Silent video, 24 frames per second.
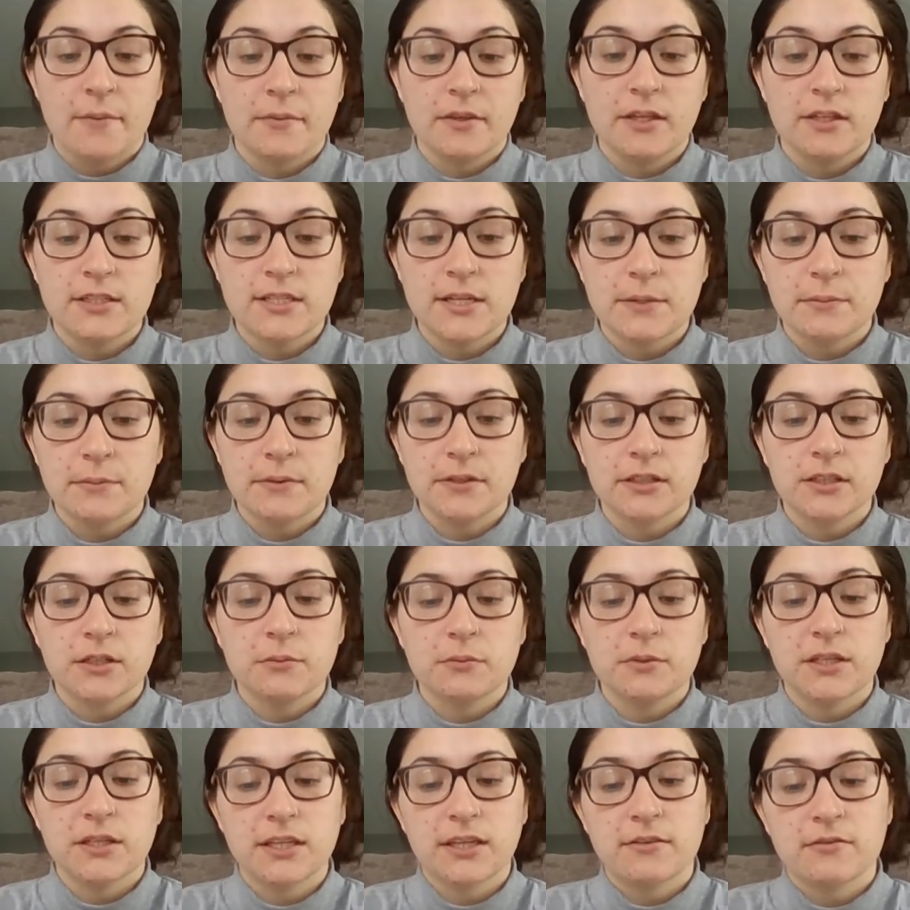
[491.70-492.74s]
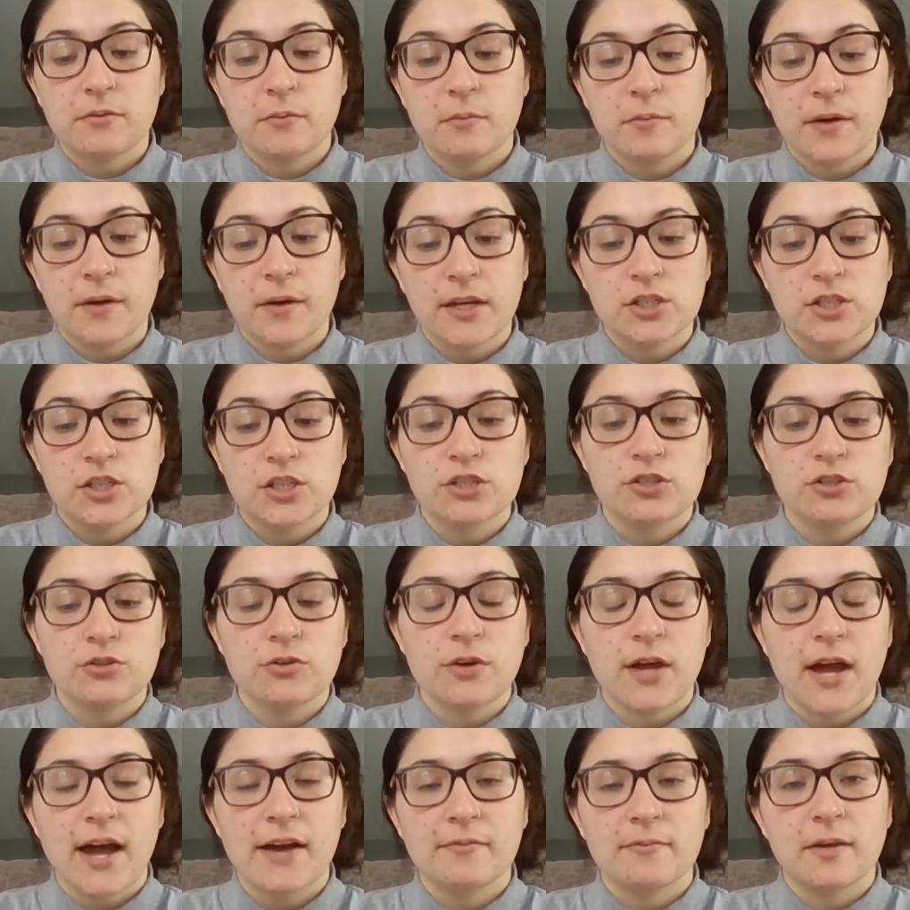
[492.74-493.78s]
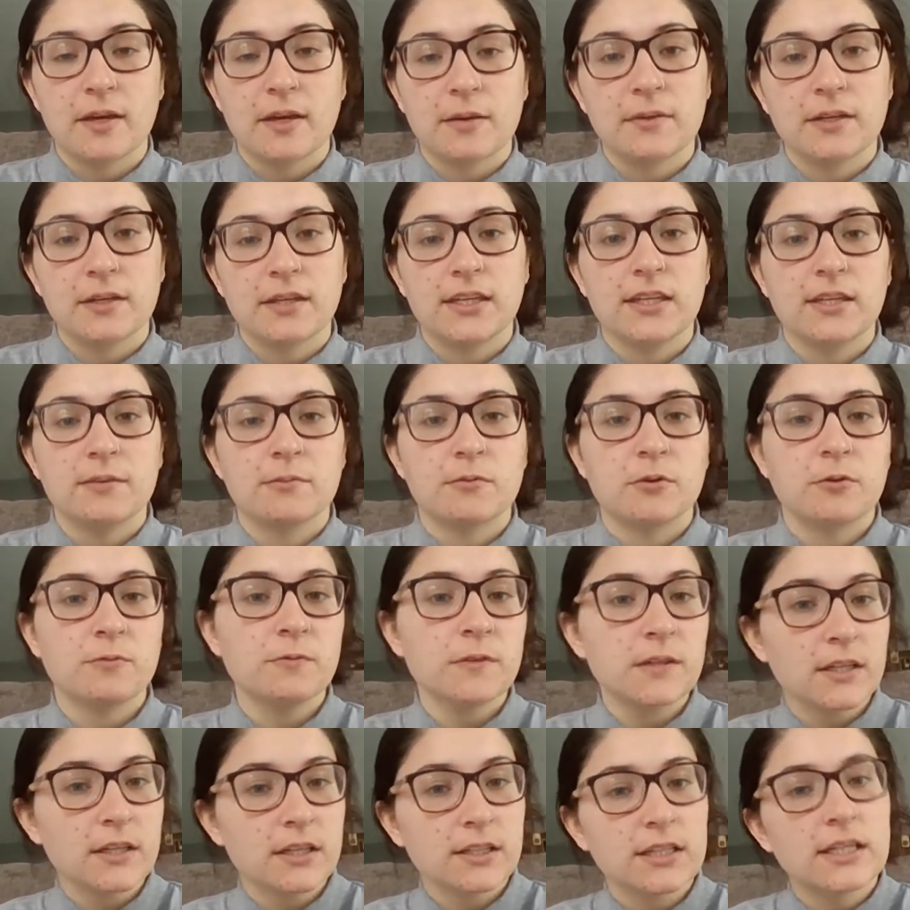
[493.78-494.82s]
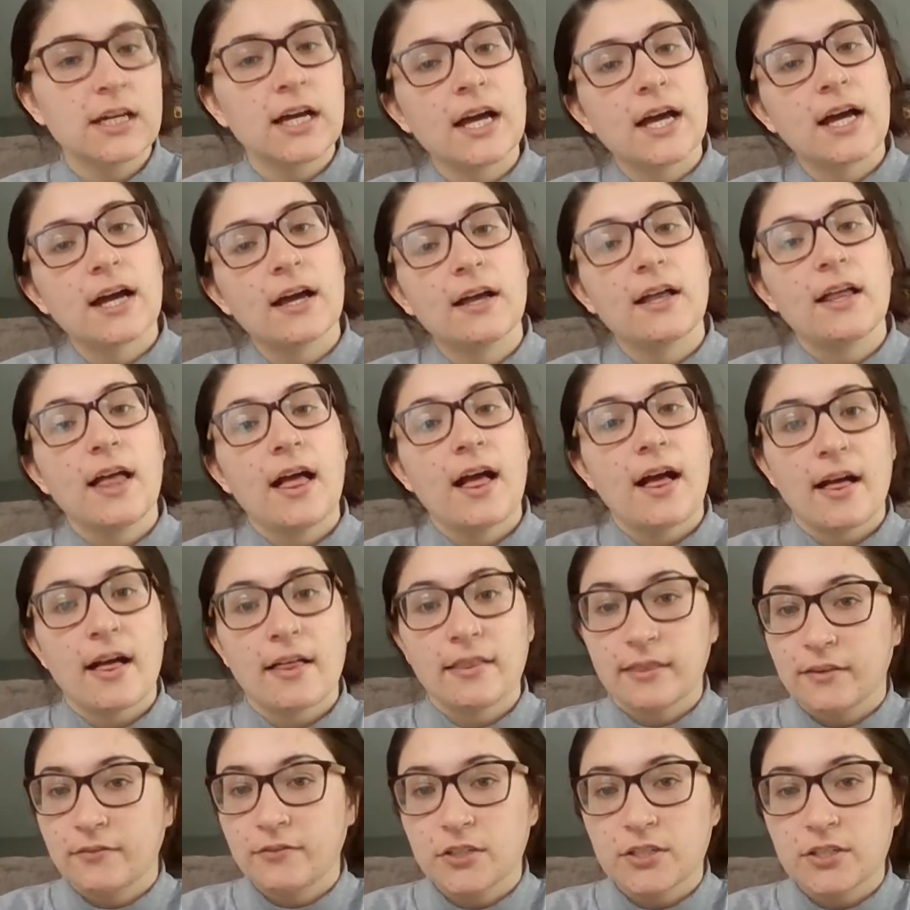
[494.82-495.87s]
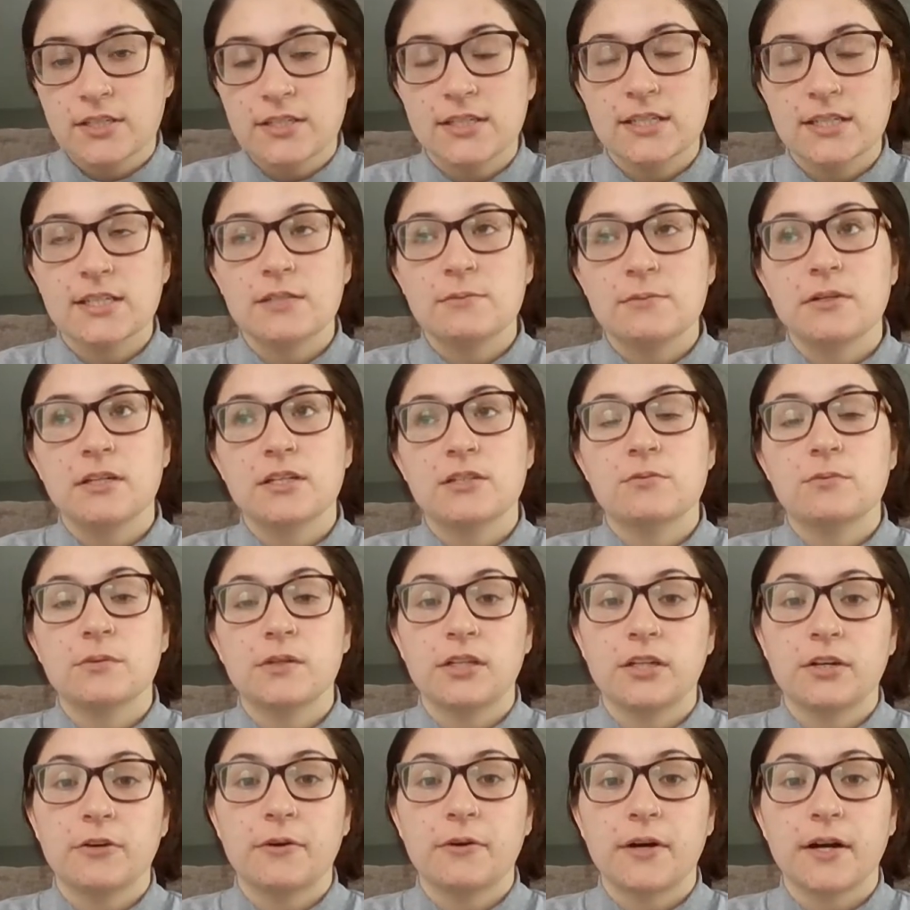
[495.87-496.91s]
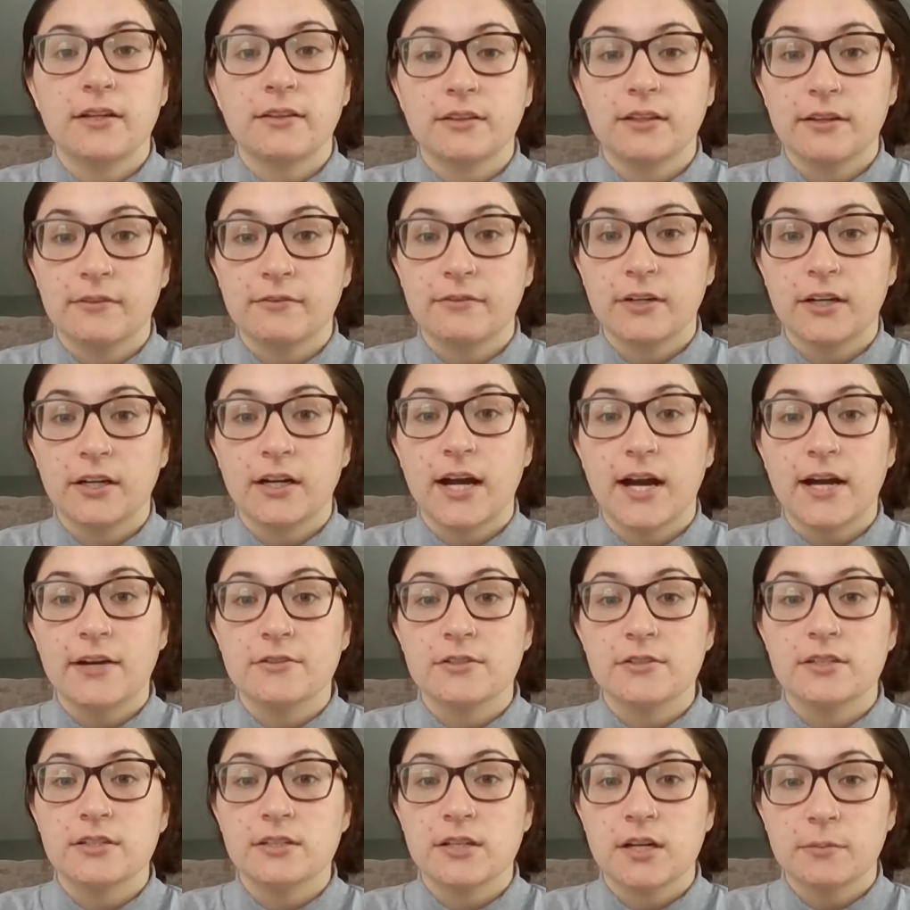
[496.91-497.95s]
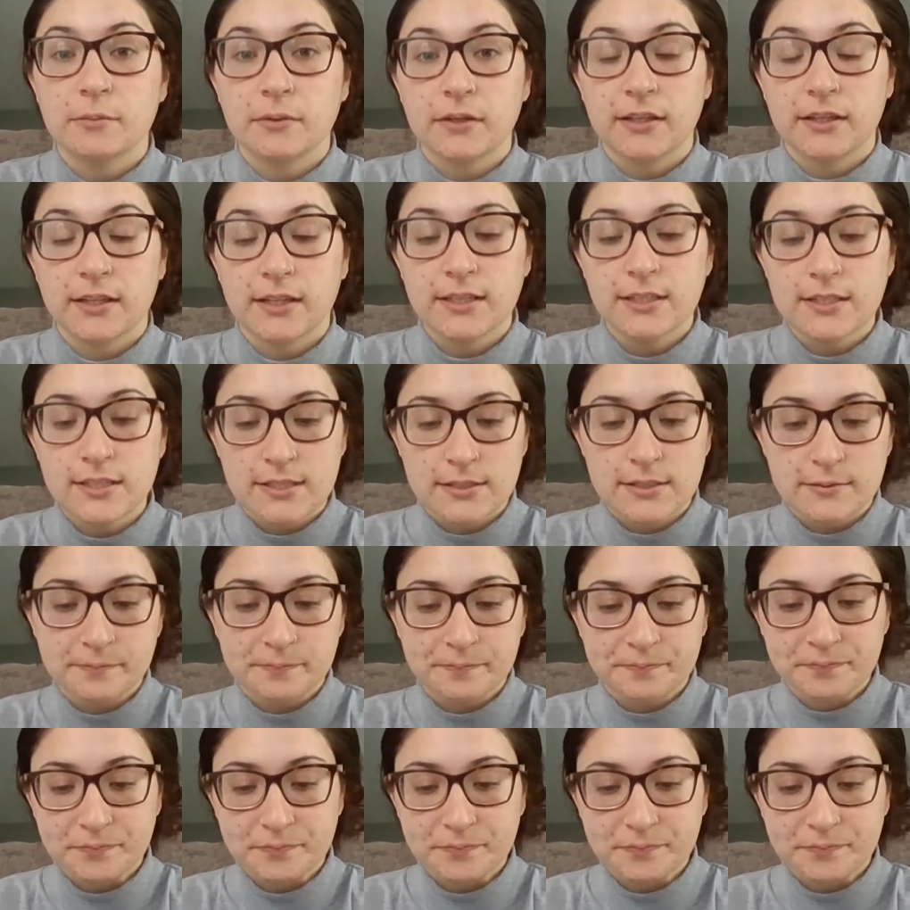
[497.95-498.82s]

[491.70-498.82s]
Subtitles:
Typically, we give patients who have maybe hemophilia, a liver disease, because we know our liver houses our platelets.